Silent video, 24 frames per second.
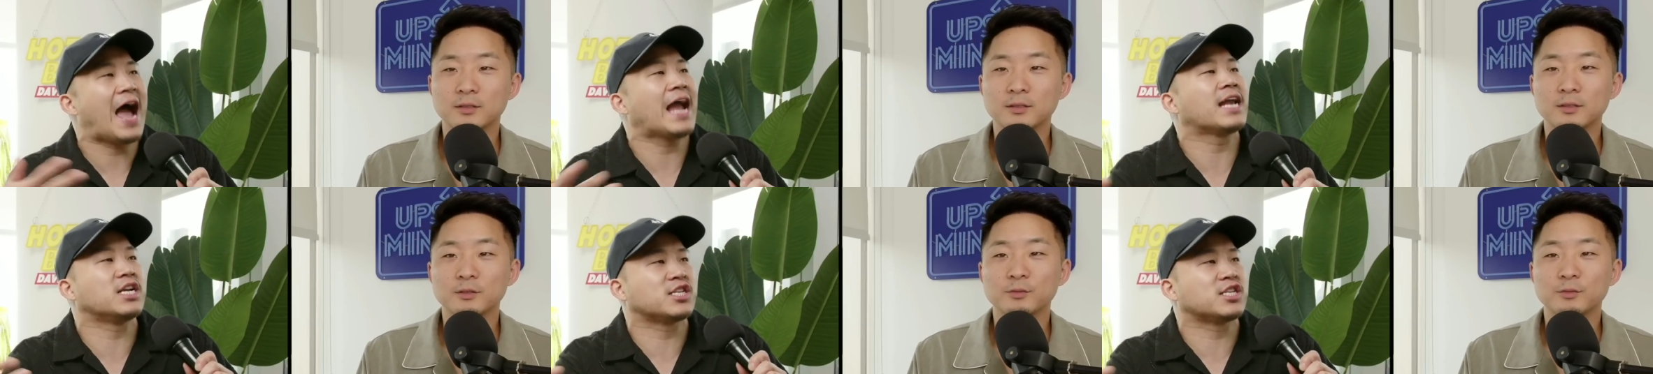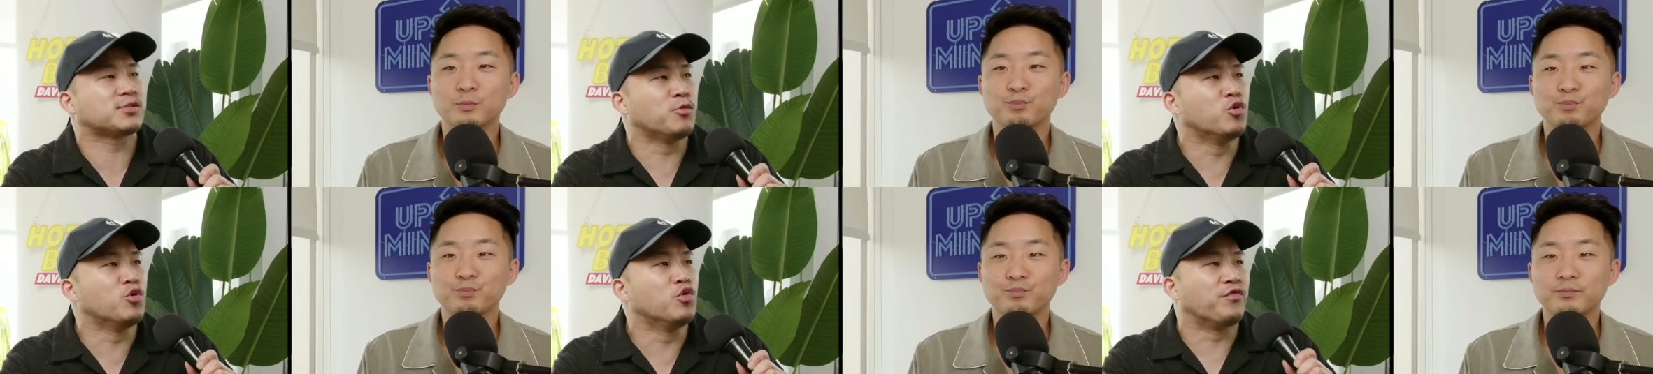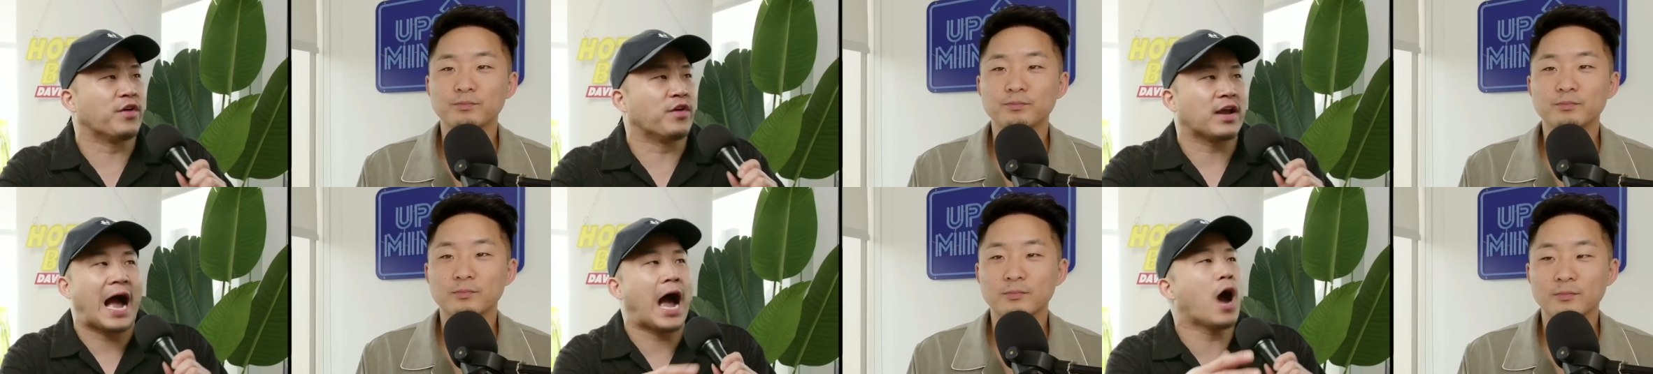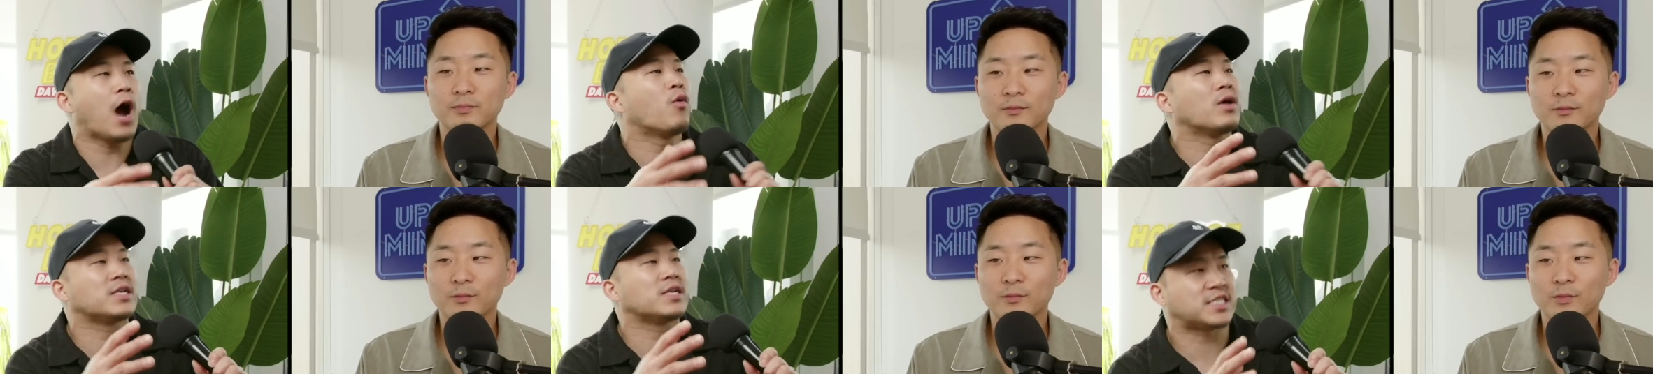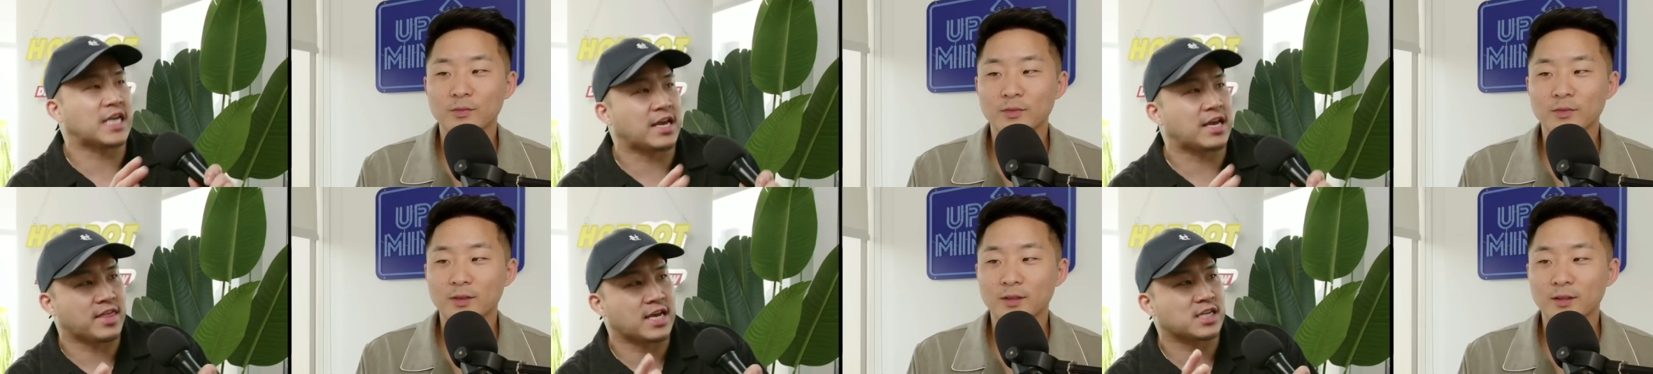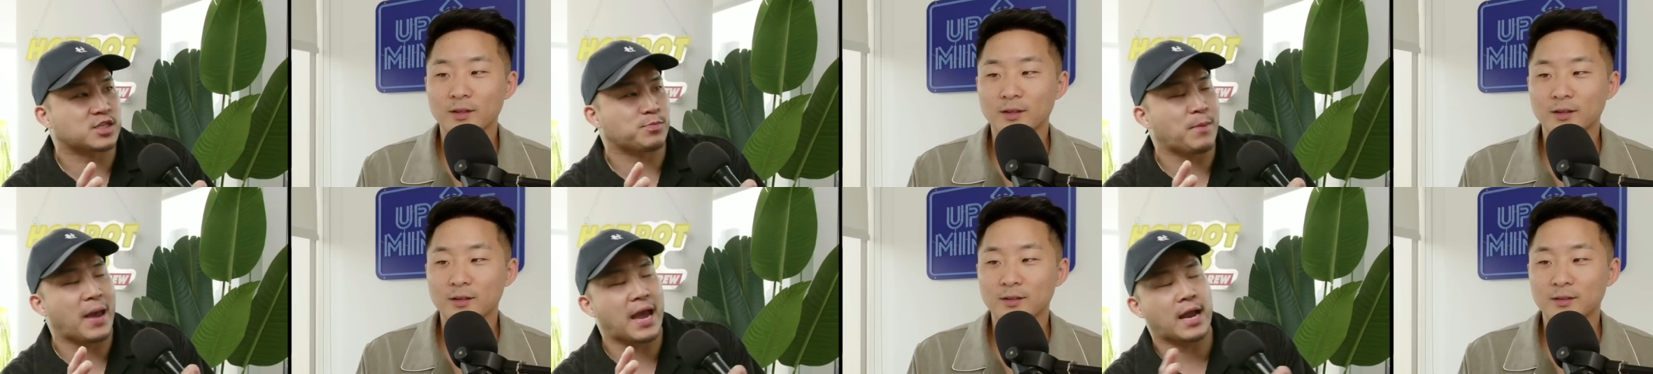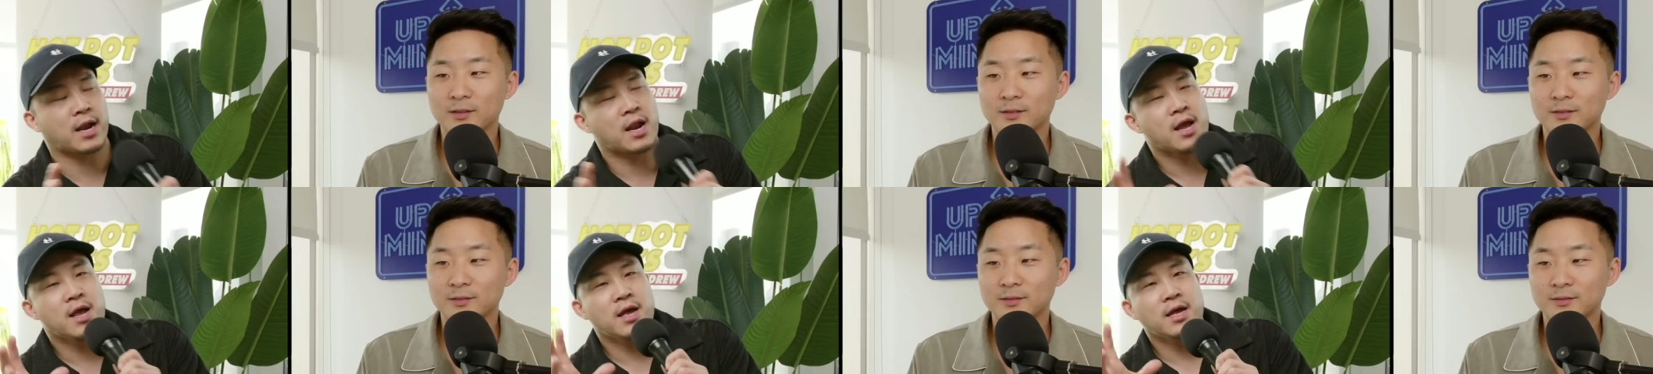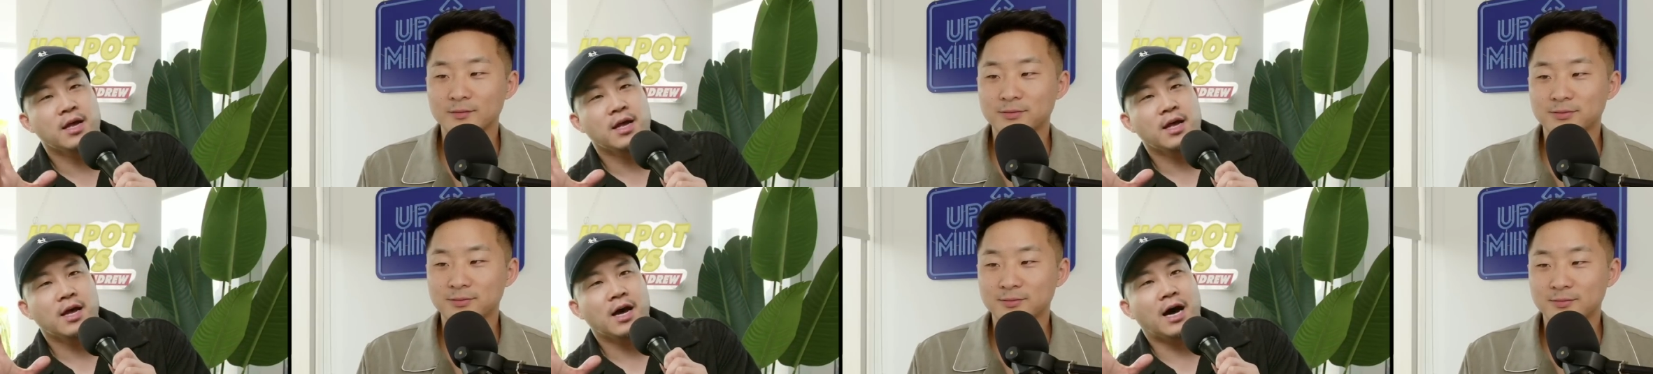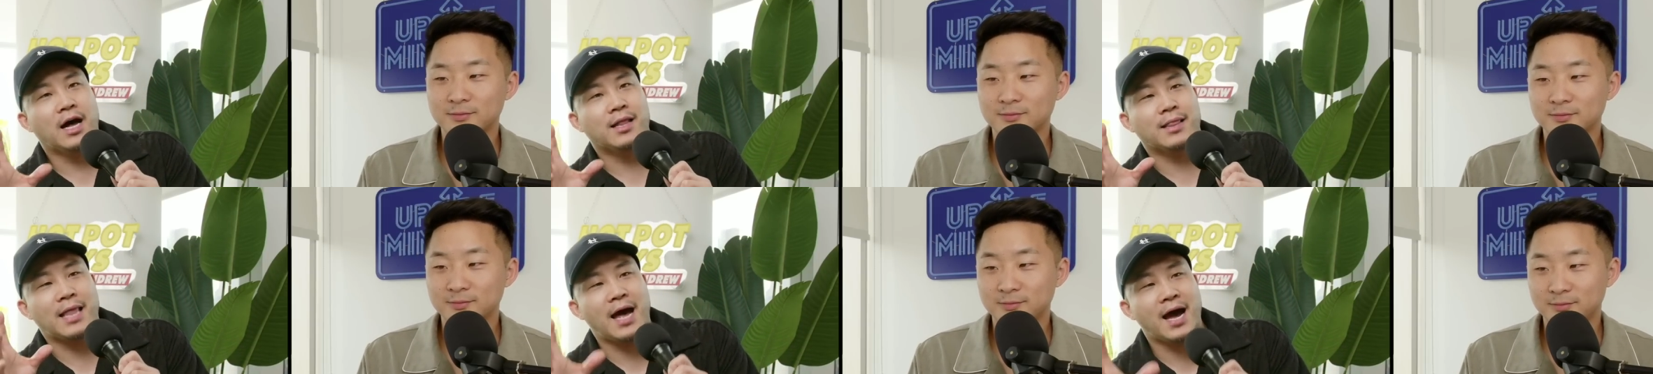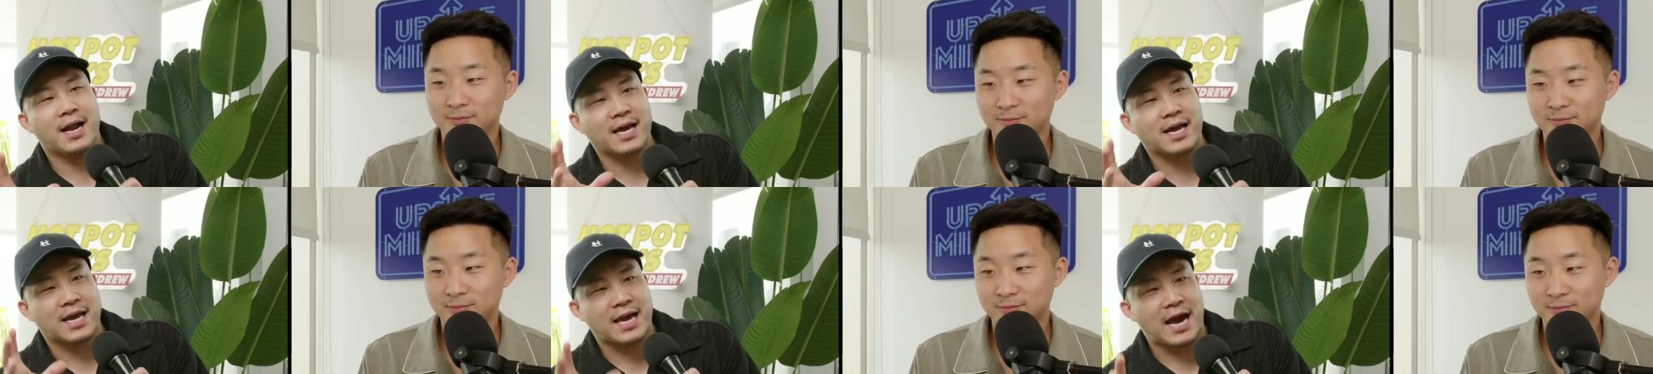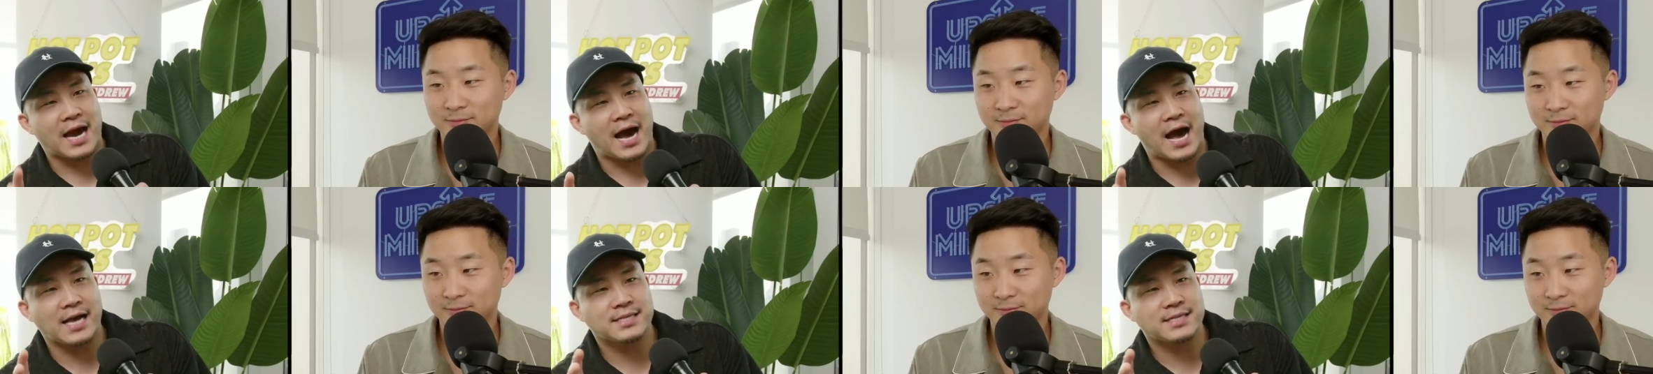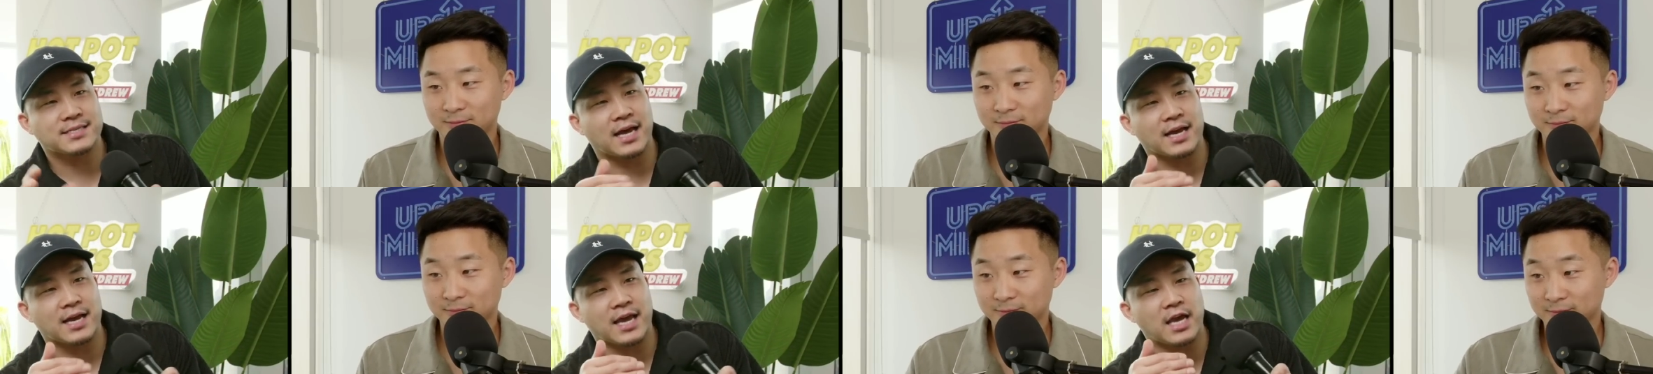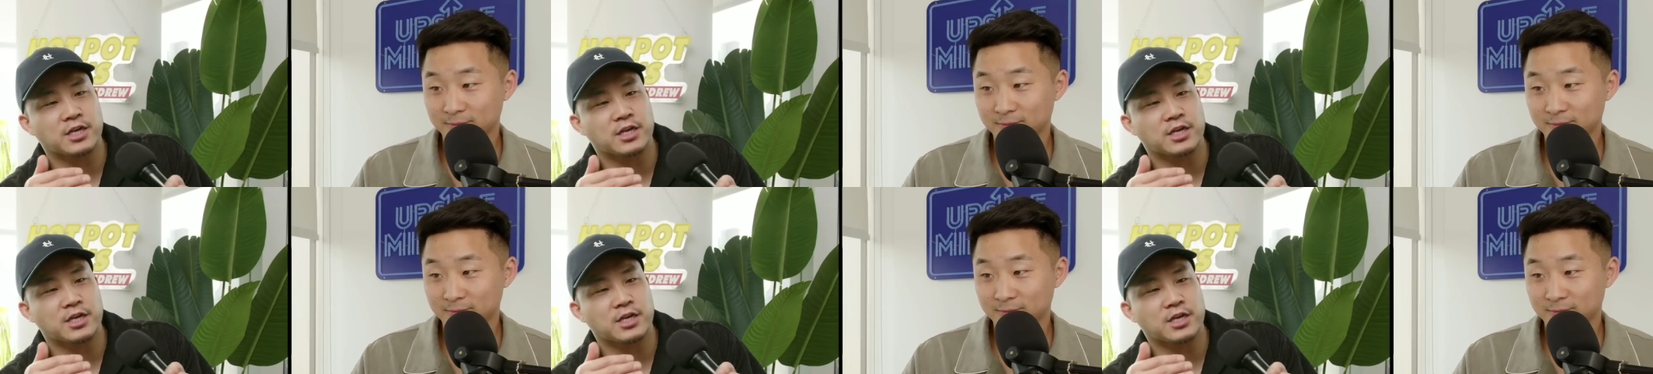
Speaker 1: is moving. I always say this, man. A lot of guys, like Asian